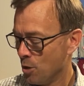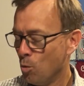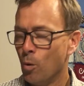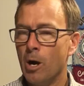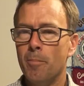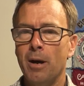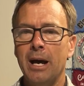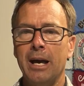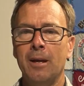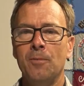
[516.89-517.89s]

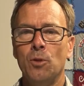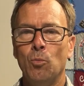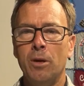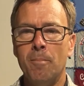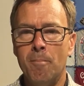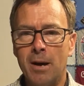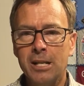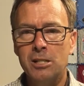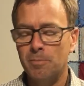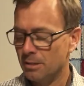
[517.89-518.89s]
whereby we
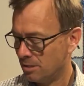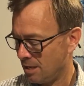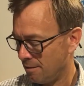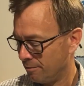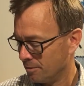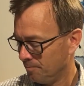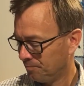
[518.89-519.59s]
must be saved.